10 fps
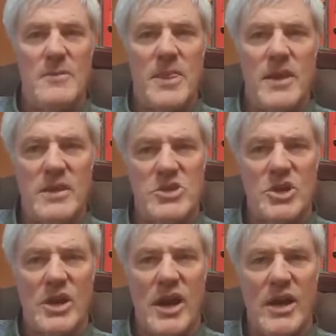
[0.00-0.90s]
In the
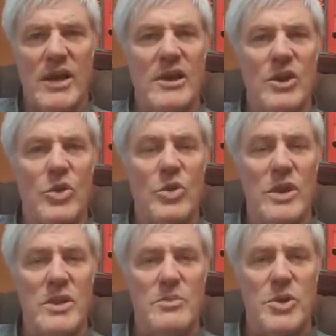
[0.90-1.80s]
Shekinah
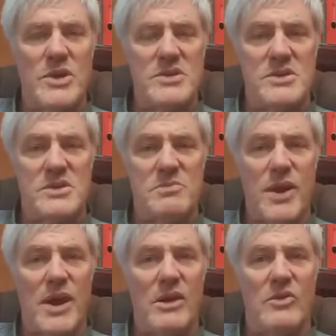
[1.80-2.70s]
glory, the presence and
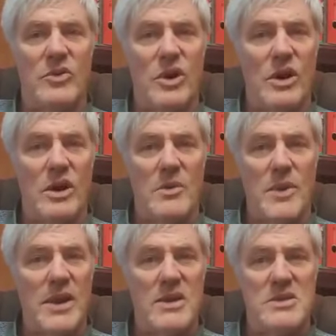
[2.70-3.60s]
power of God
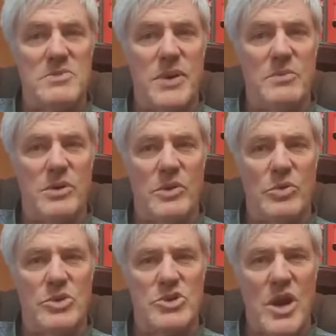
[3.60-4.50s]
among his people
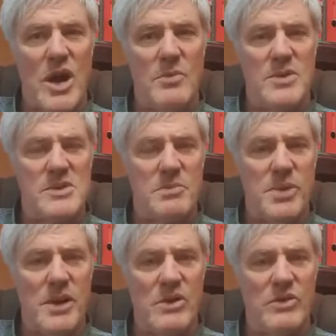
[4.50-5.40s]
would show up as a
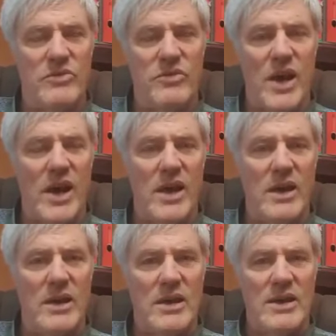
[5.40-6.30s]
pillar of
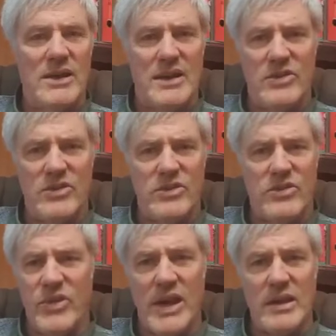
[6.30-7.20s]
fire, a
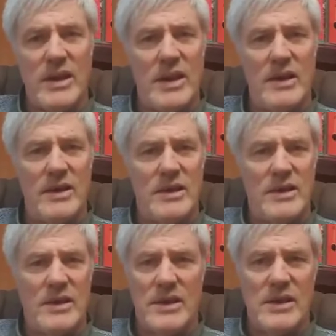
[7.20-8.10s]
thunder,
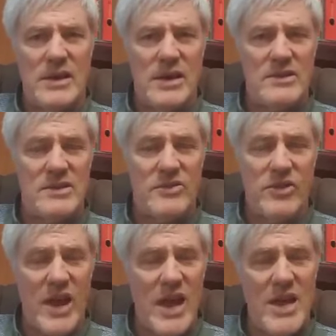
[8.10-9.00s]
as a
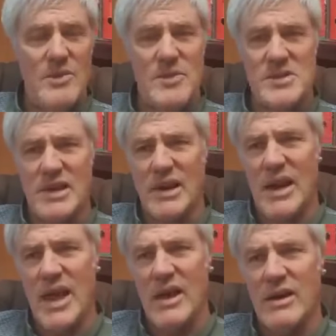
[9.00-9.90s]
flame, as a
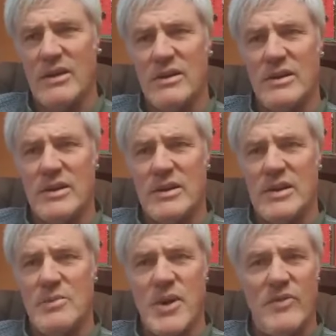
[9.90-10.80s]
cloud
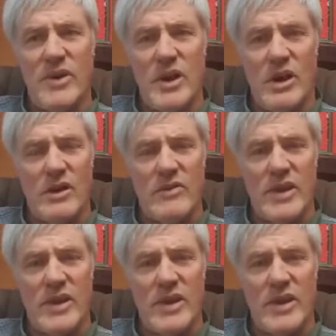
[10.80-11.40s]
above the Ark of the